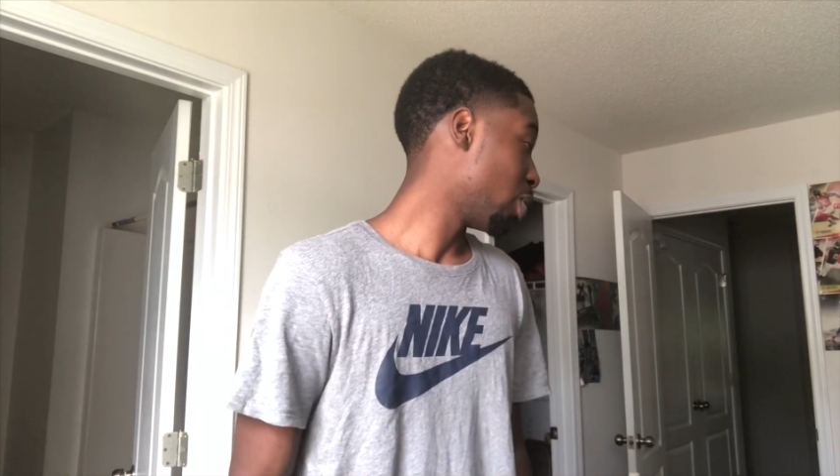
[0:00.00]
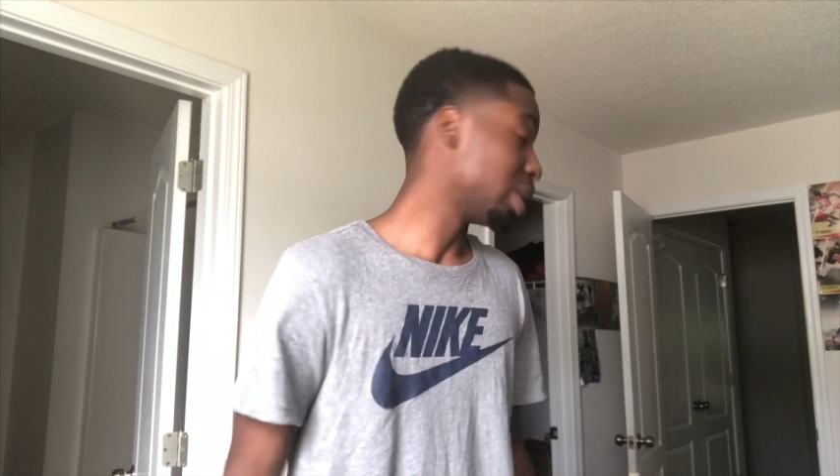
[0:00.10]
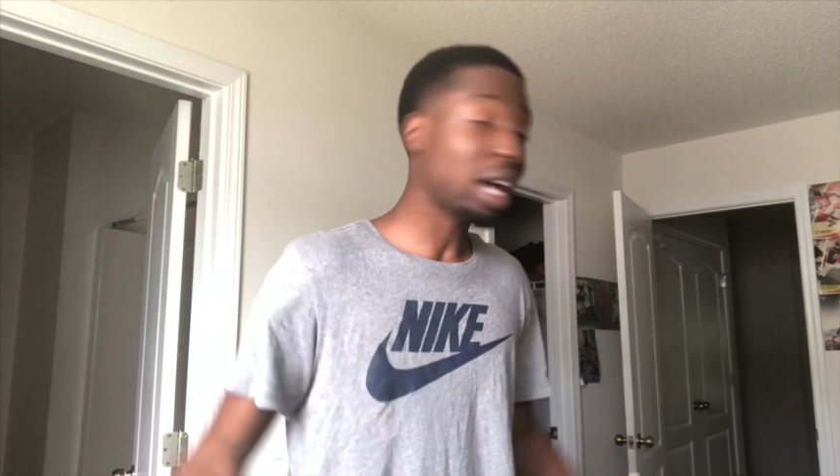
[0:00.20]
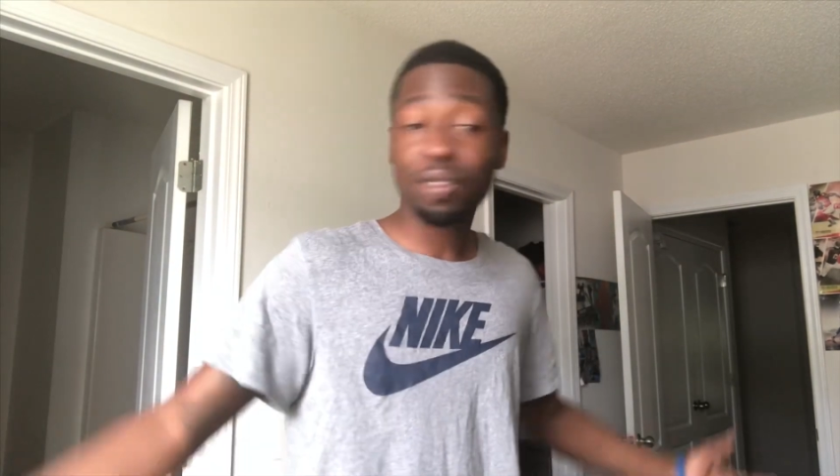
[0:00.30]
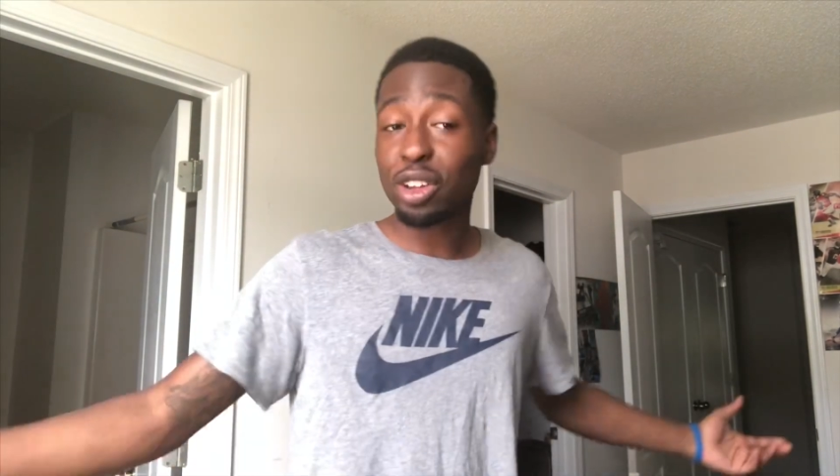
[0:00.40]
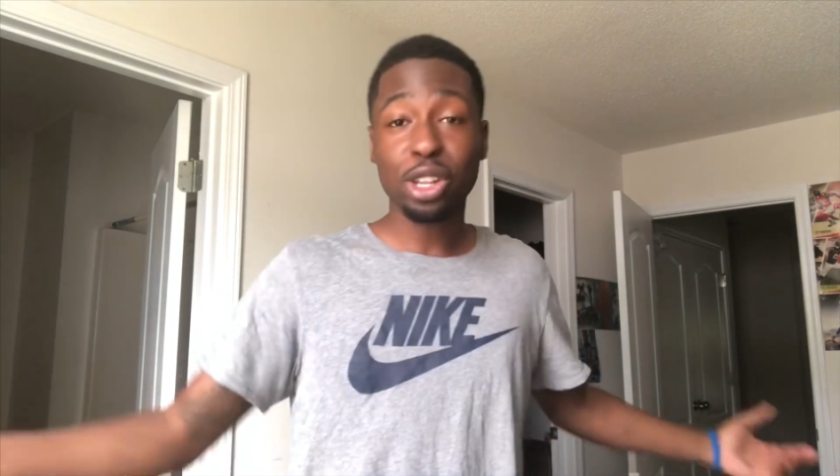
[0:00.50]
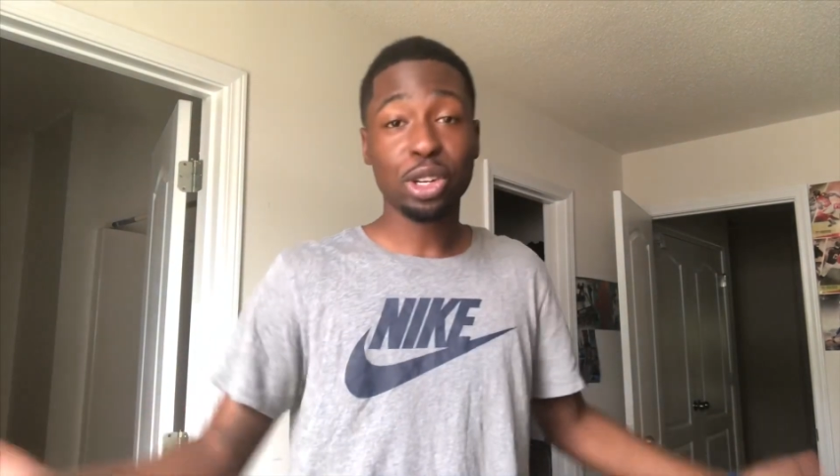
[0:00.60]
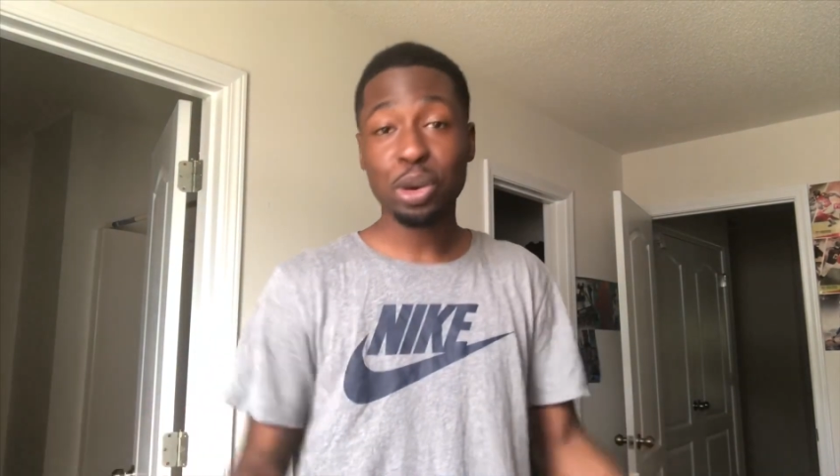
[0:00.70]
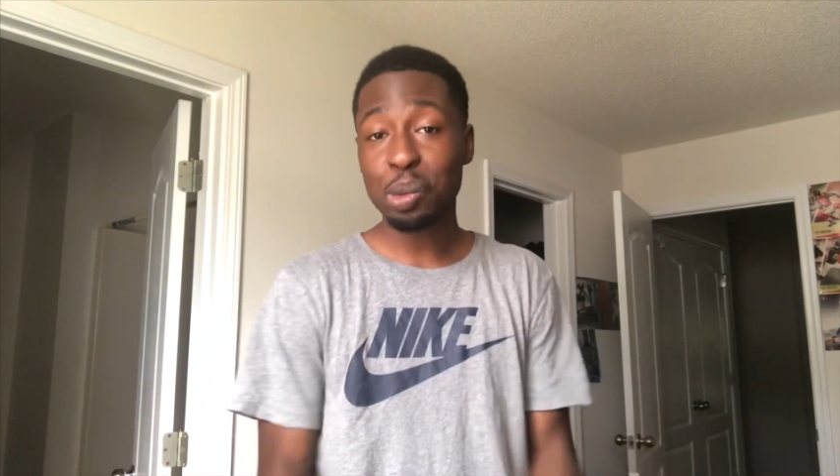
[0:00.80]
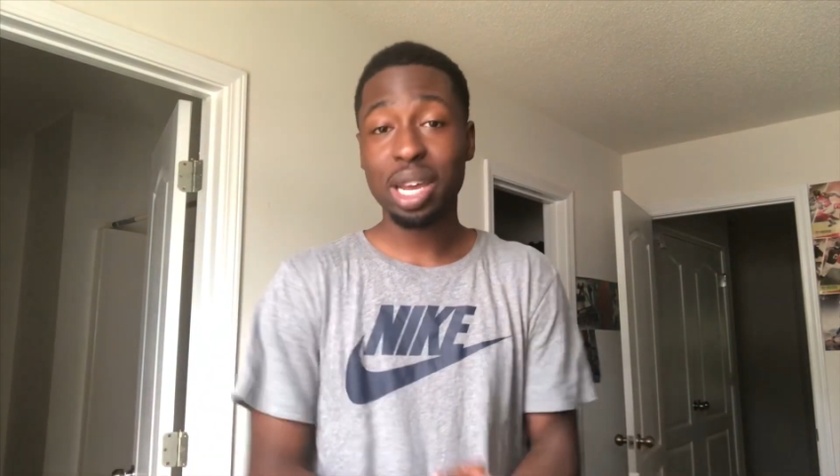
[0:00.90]
without further
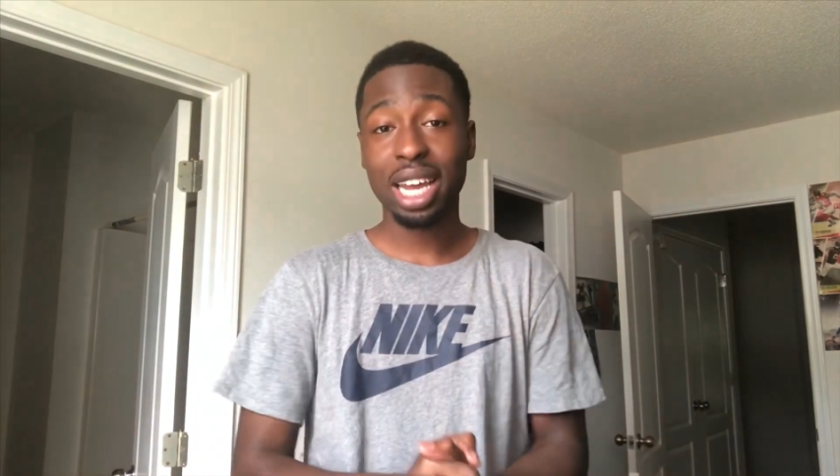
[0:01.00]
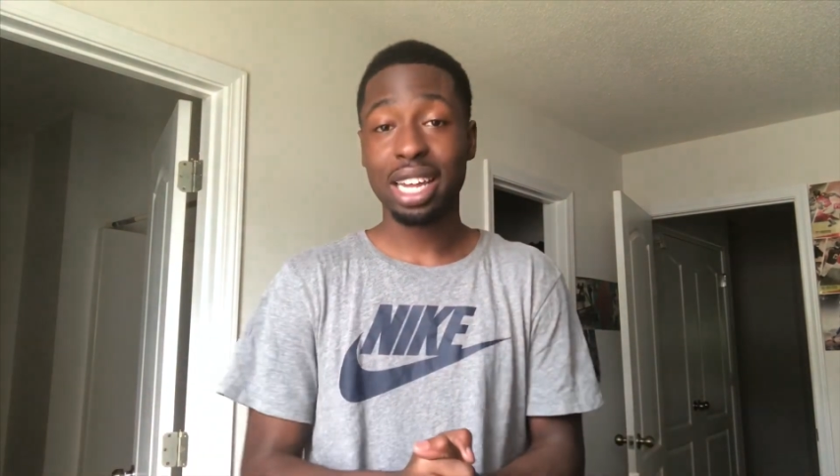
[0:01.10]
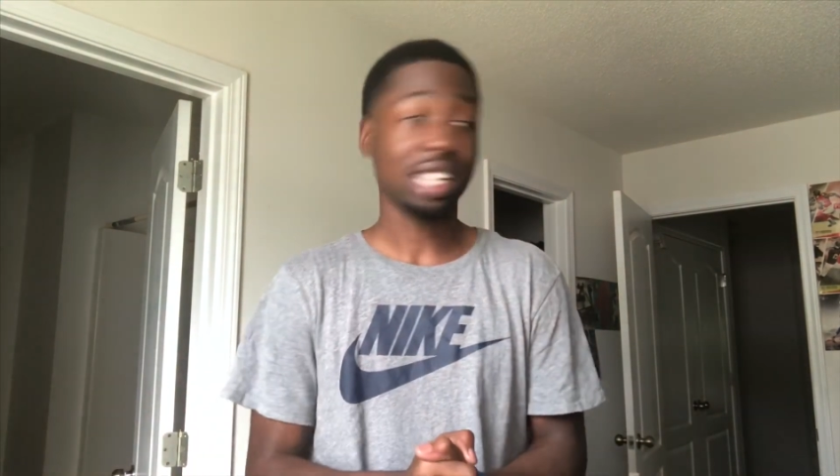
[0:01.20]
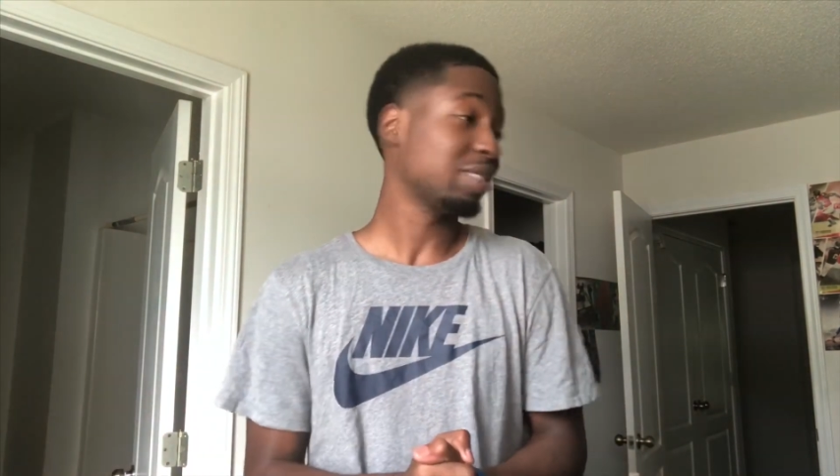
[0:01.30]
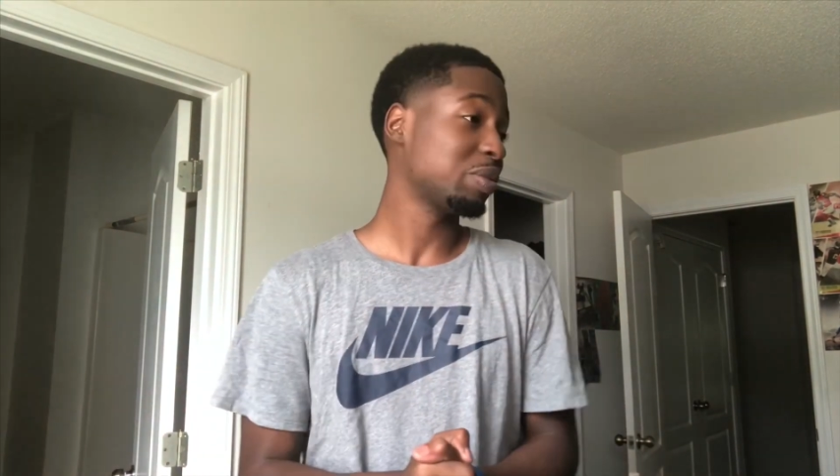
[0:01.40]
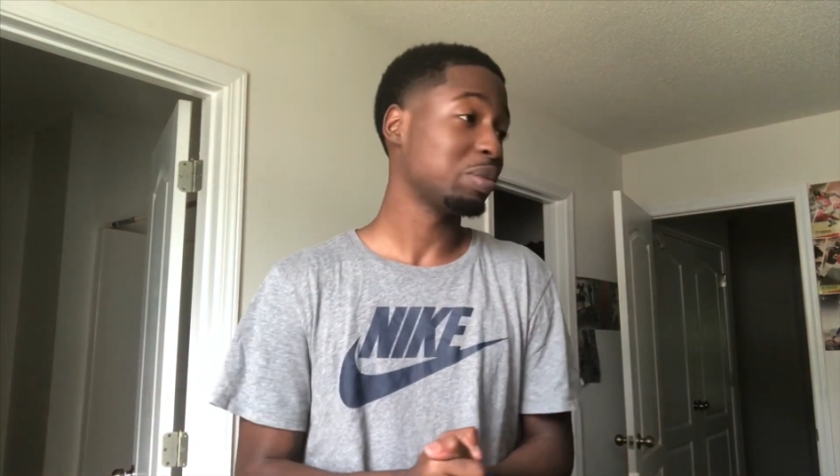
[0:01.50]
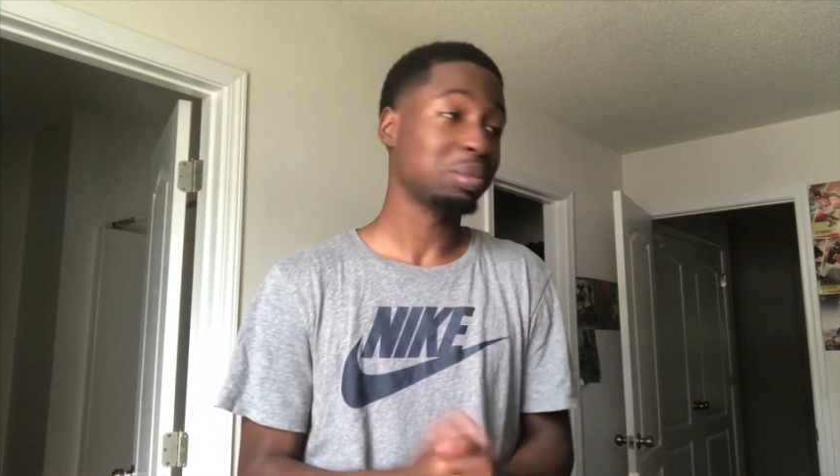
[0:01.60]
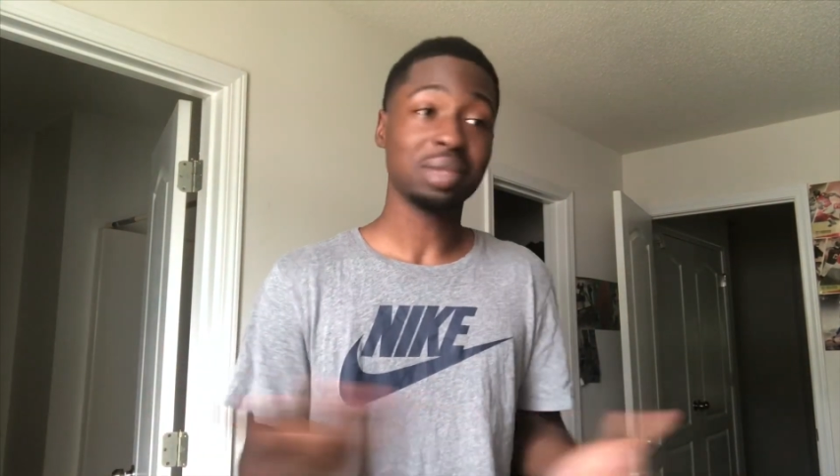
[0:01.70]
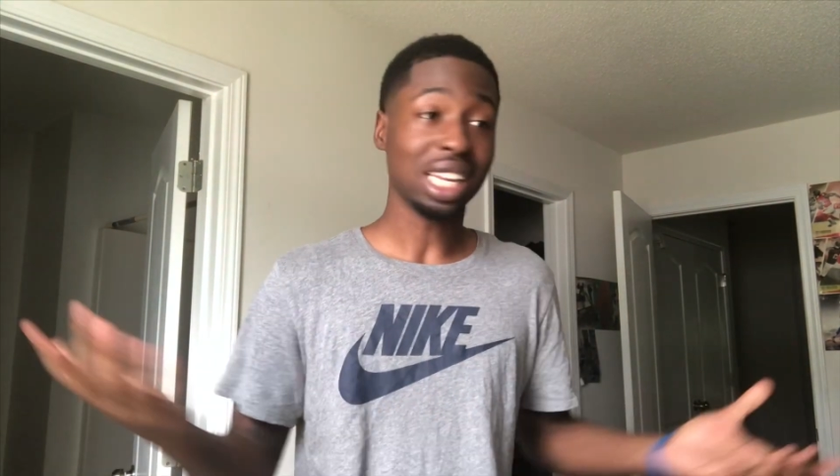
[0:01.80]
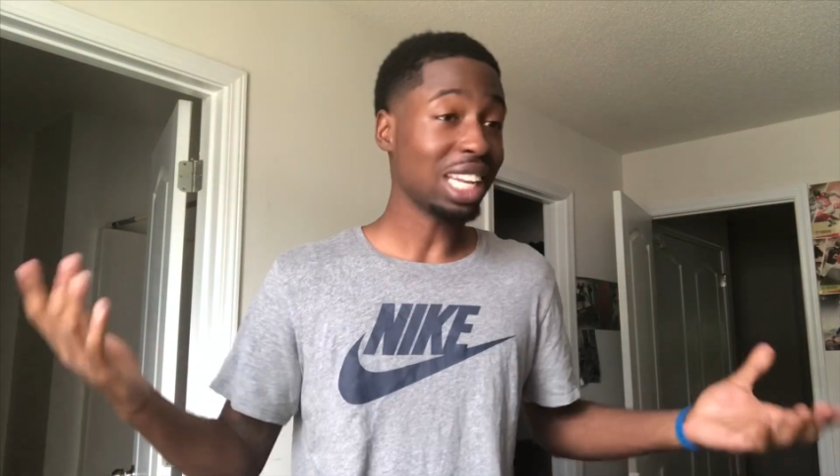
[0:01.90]
ado, man,
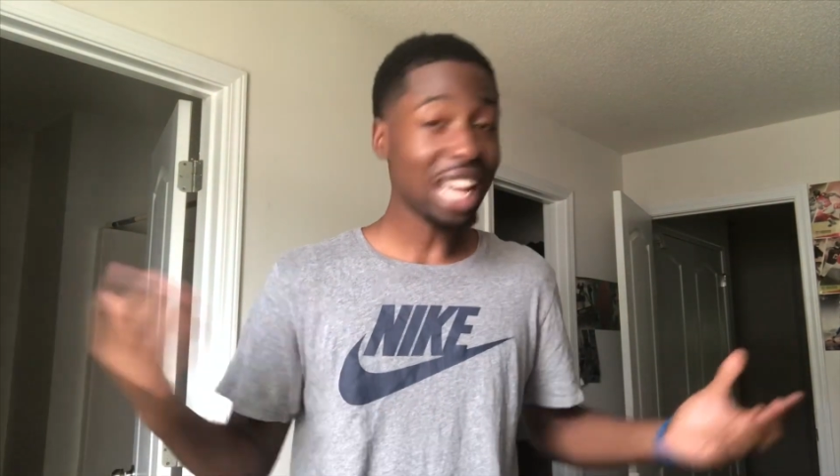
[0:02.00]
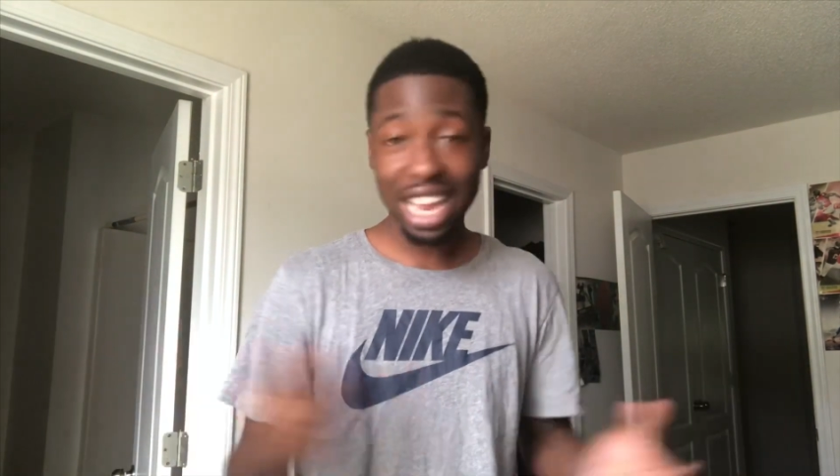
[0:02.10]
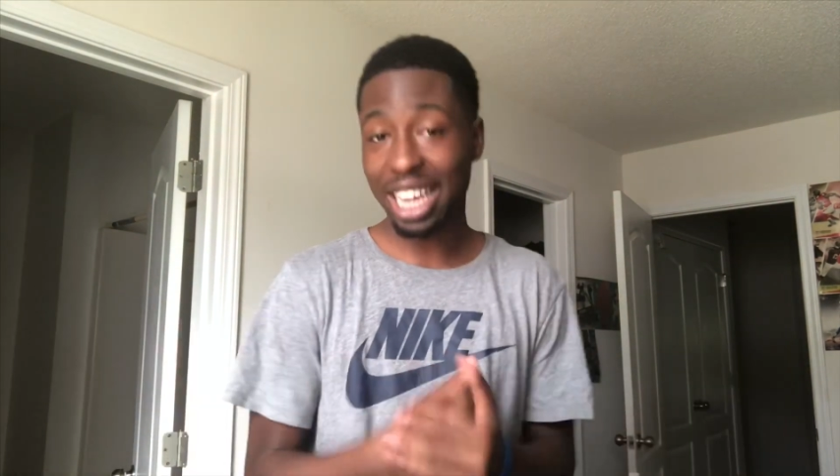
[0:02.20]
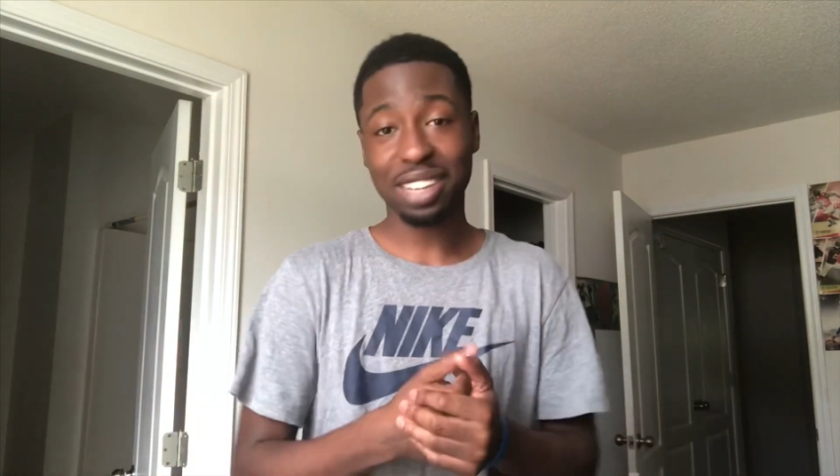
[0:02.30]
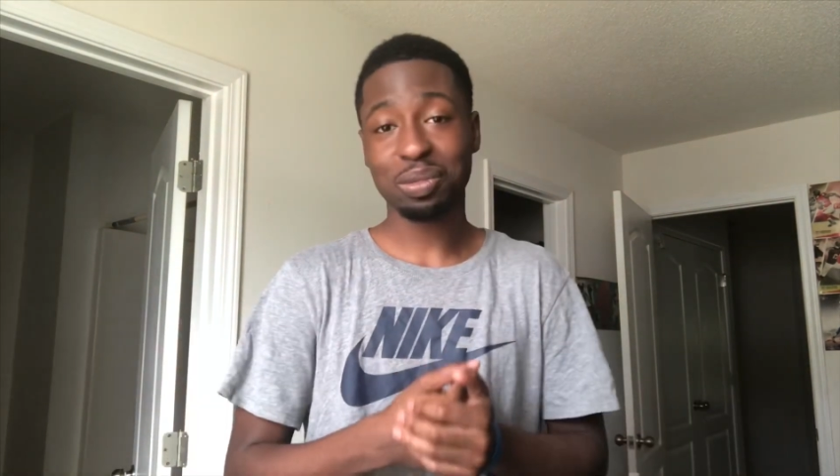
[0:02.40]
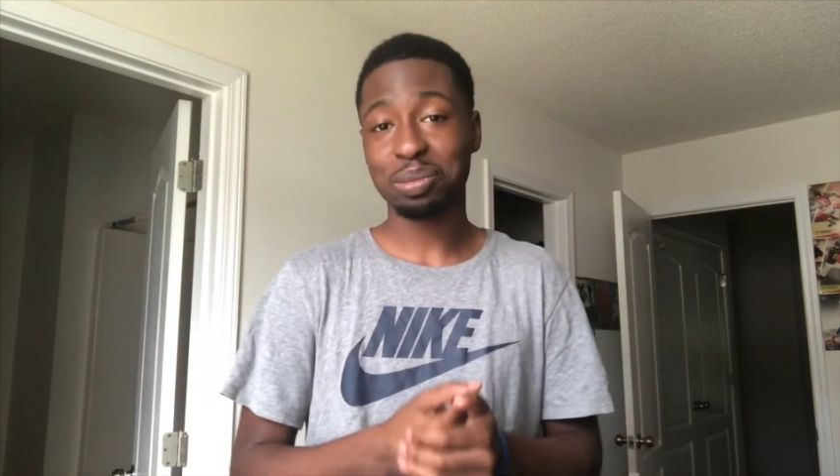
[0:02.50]
like,